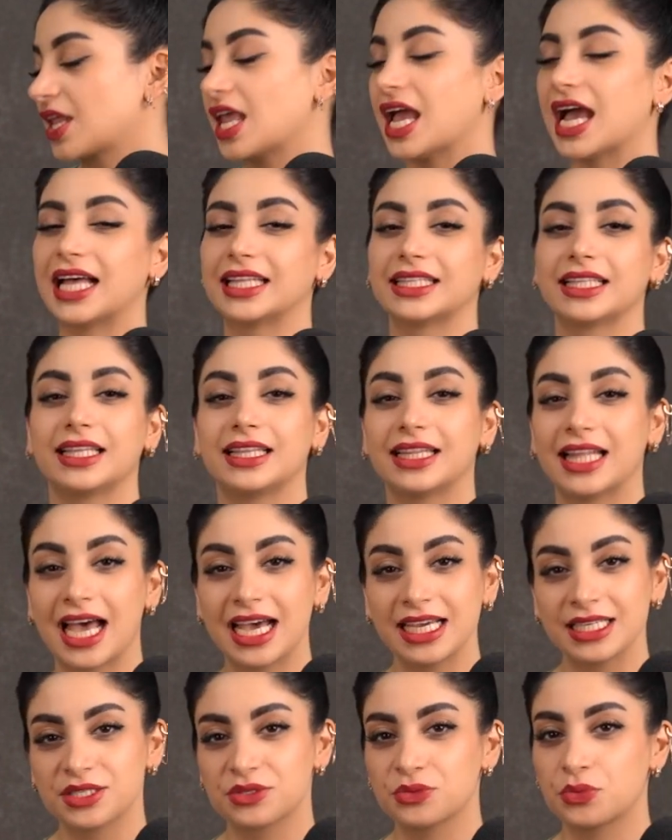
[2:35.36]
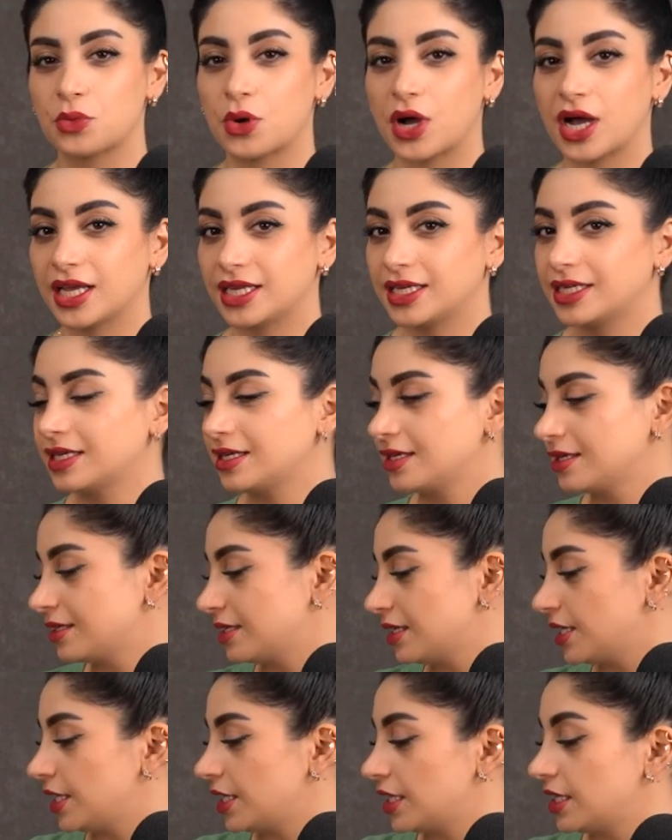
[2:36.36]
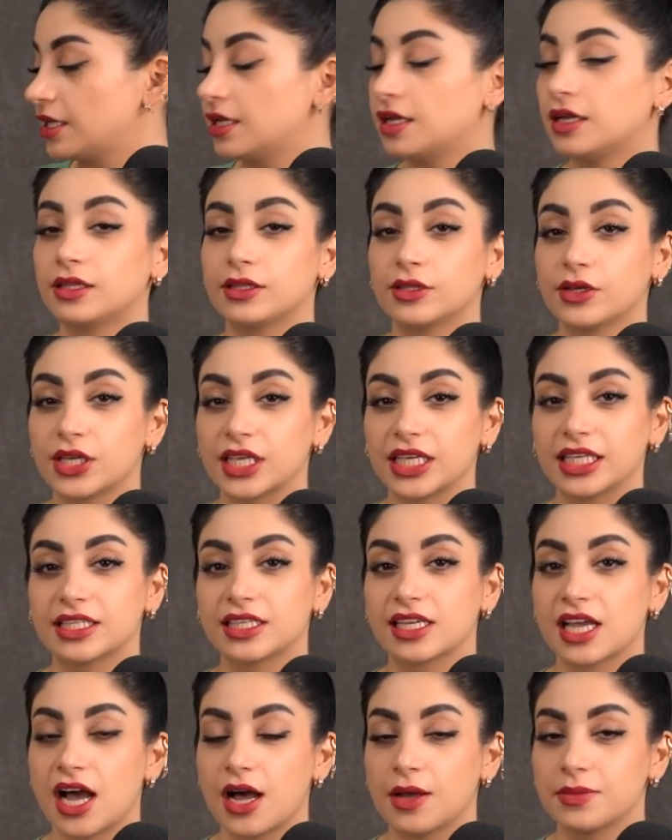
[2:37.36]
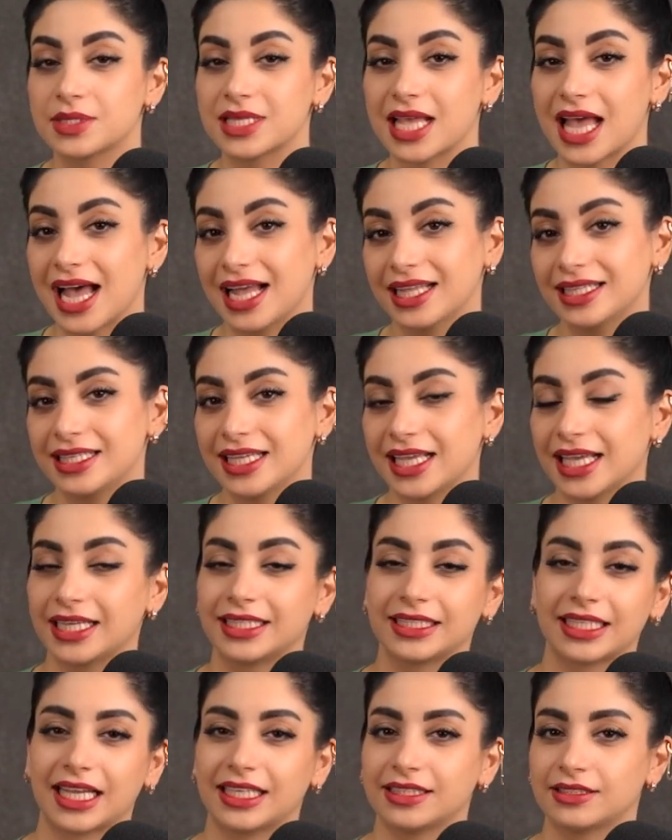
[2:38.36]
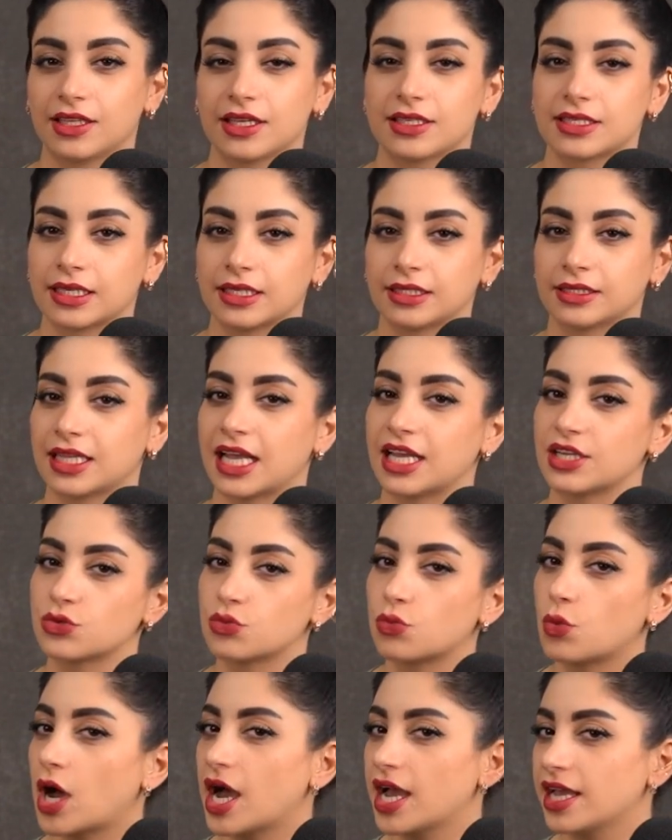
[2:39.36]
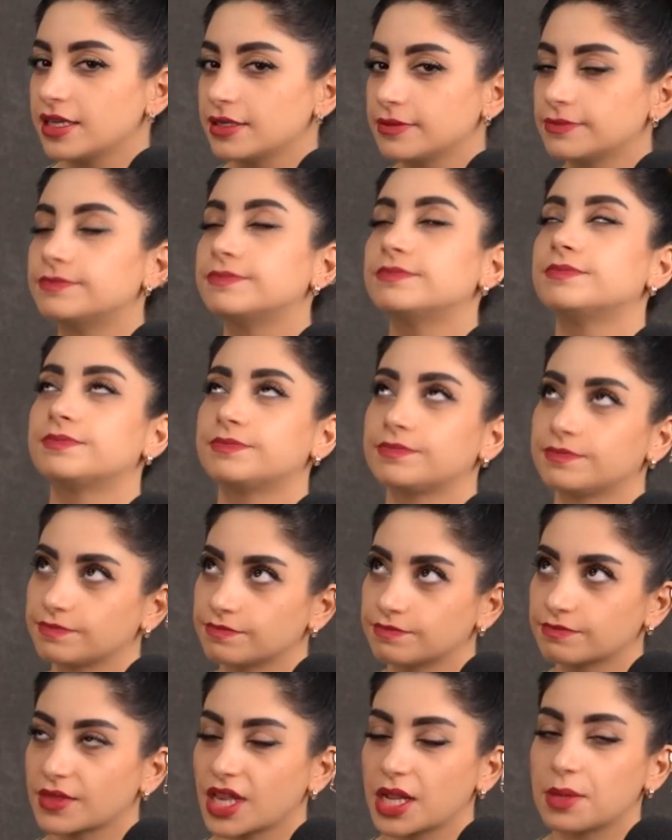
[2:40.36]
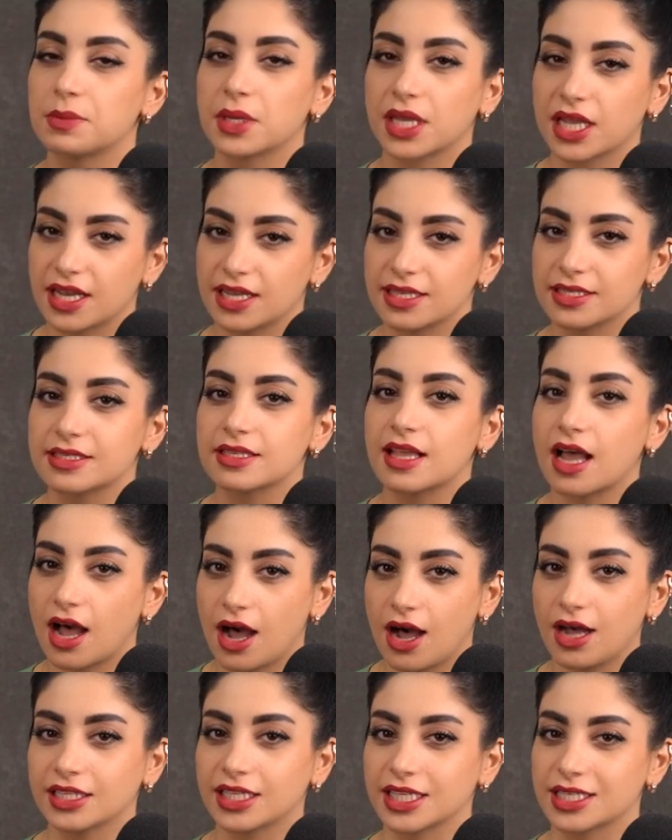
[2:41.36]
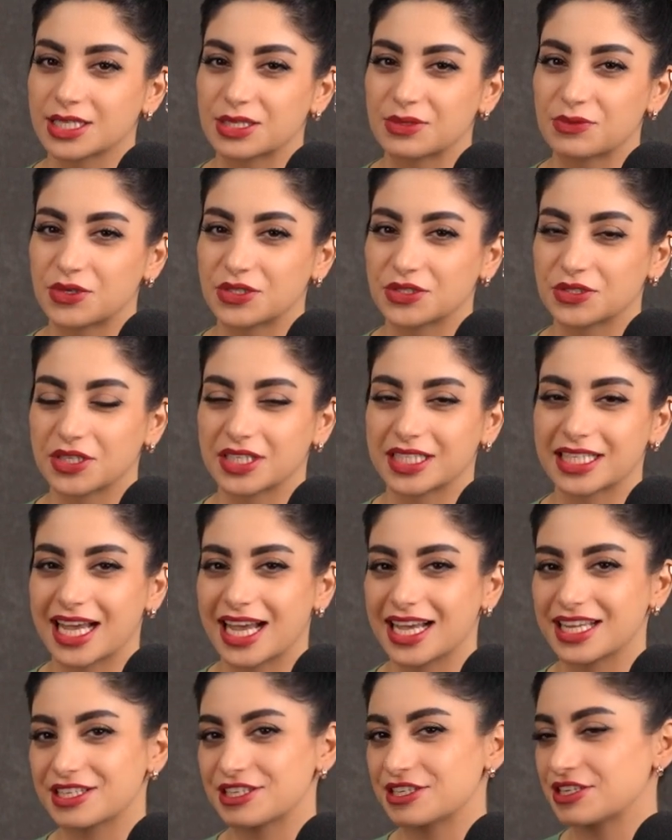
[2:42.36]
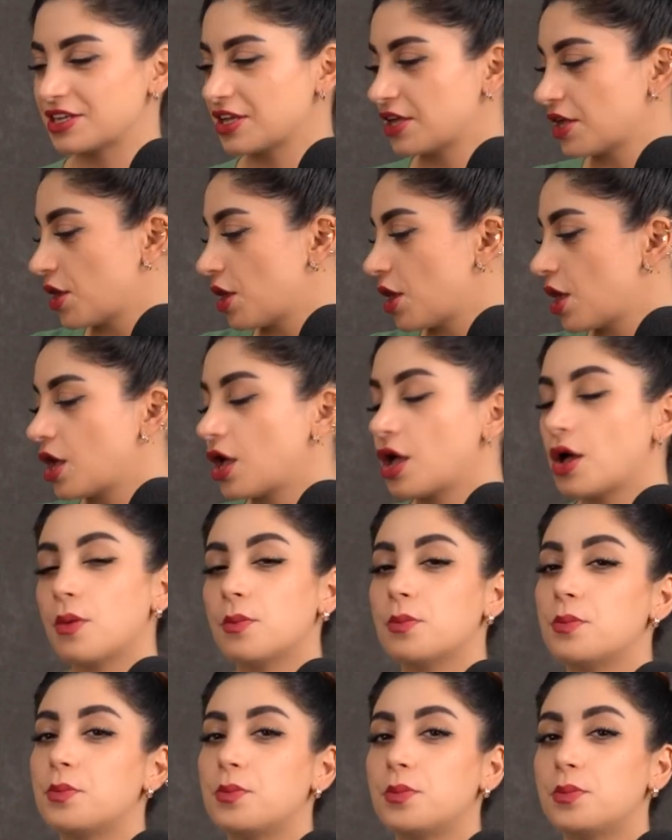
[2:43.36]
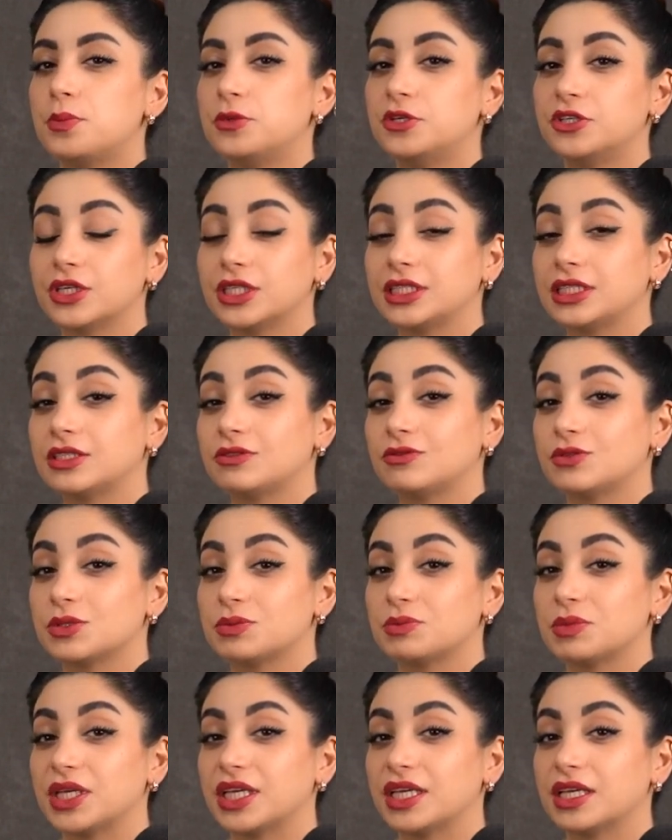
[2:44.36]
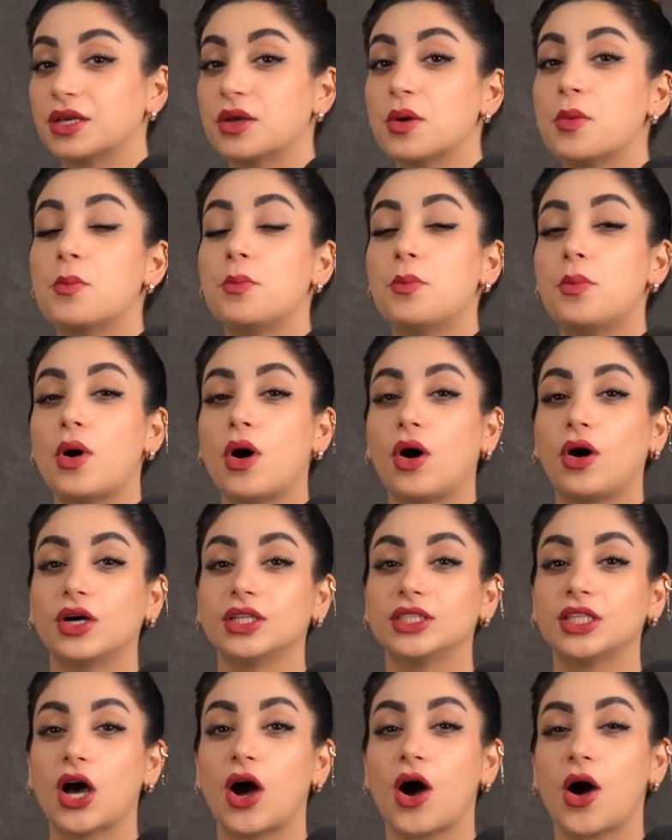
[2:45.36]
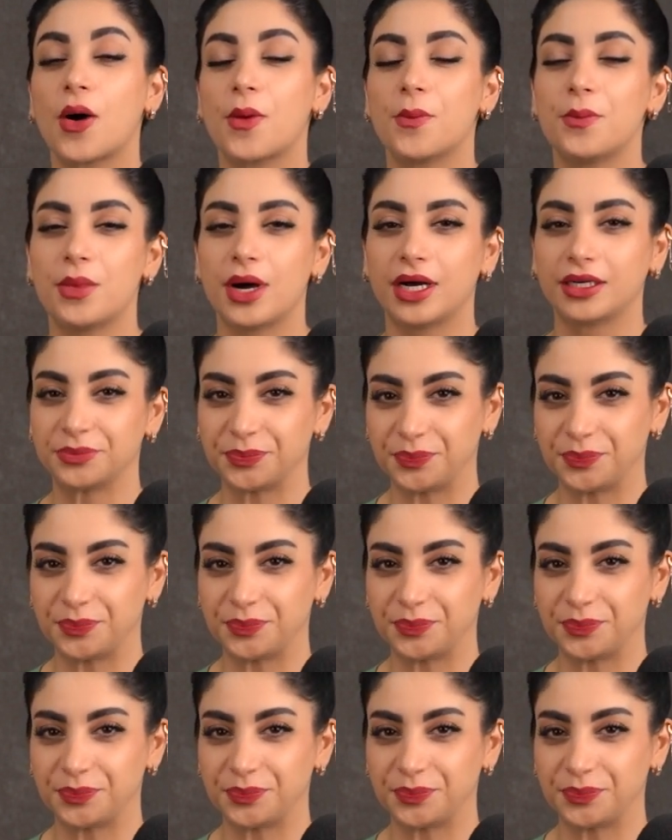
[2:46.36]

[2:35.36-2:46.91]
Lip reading: And the last one, look, it comes at the end and doesn't attach. Why? Because a doesn't want to attach. Read it with me. Badam.